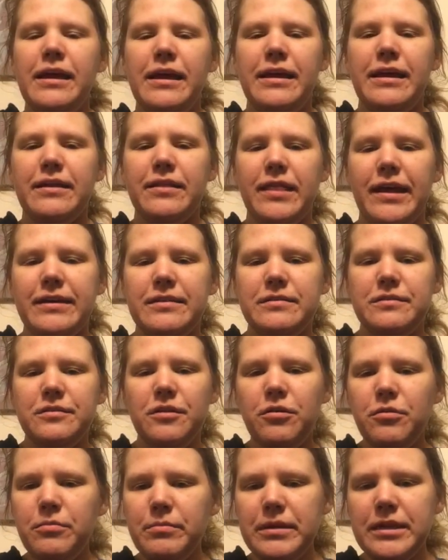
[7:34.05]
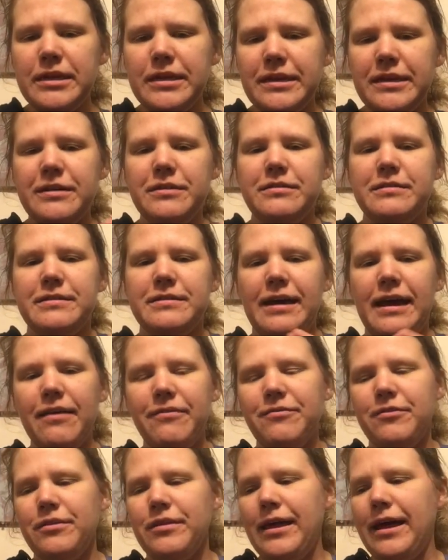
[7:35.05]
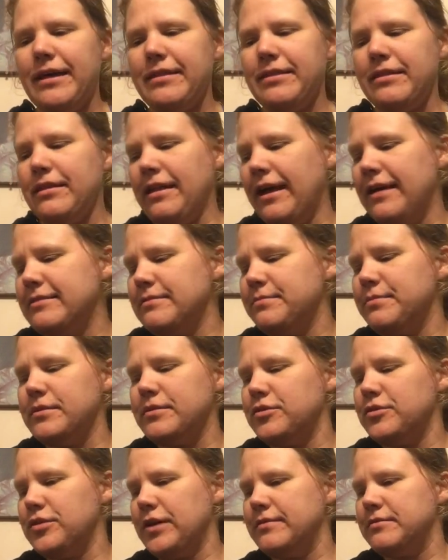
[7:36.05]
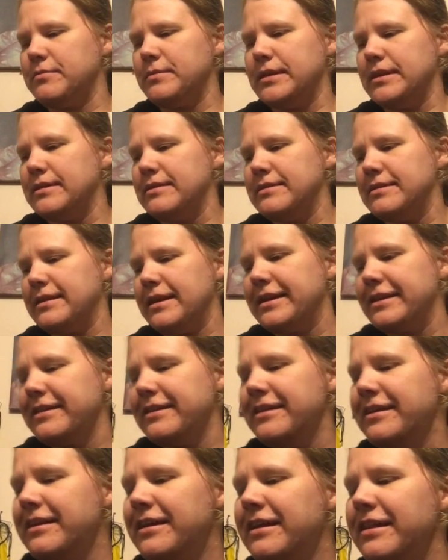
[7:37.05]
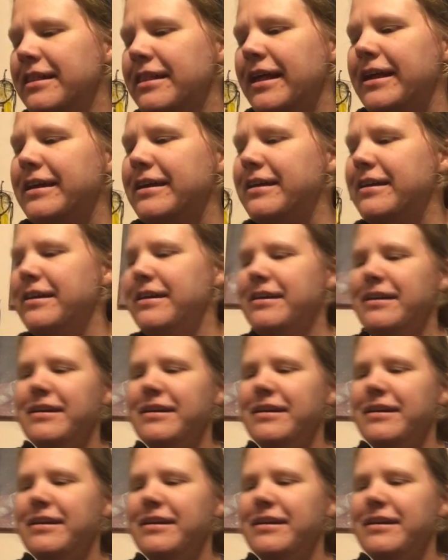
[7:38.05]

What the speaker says: and like so many years after that, the last book drives me insane, like